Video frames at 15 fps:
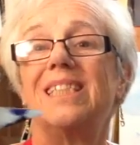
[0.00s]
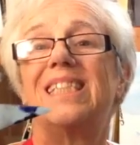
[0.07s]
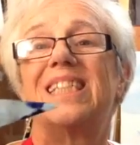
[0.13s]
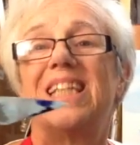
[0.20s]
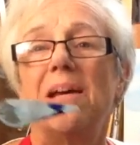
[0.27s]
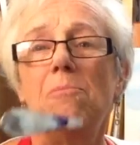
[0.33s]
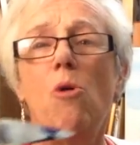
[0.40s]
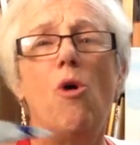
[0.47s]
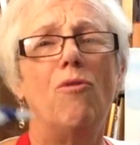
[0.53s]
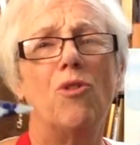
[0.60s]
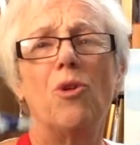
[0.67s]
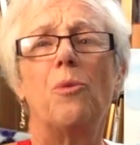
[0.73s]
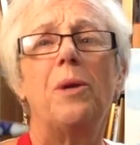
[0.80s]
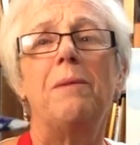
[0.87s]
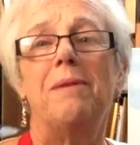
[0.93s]
skim
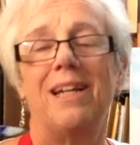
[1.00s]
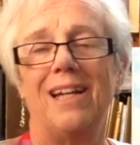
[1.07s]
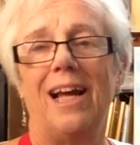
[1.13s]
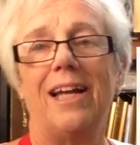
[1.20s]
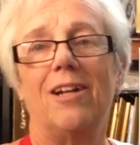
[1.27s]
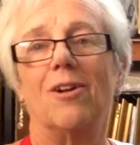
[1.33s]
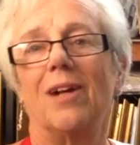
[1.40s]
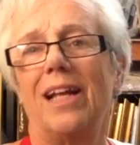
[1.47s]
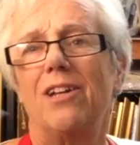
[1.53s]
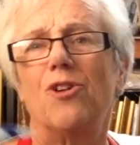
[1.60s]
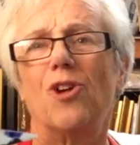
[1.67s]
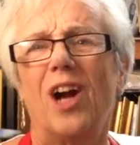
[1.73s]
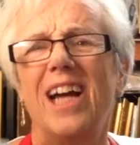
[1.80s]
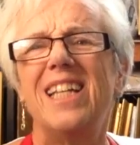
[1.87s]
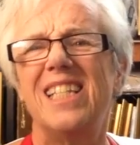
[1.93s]
over a wee bit lighter, like
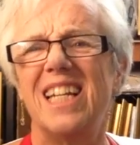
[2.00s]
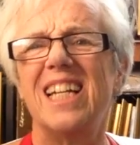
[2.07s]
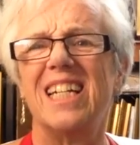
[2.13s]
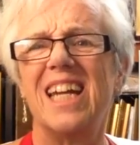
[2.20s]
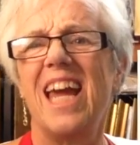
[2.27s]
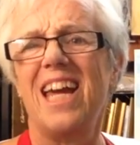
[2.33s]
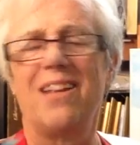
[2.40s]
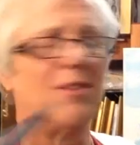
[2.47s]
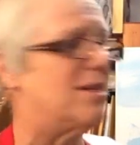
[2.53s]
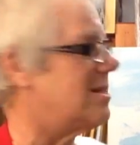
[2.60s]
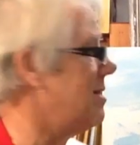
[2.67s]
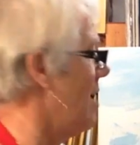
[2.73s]
you're icing a cake this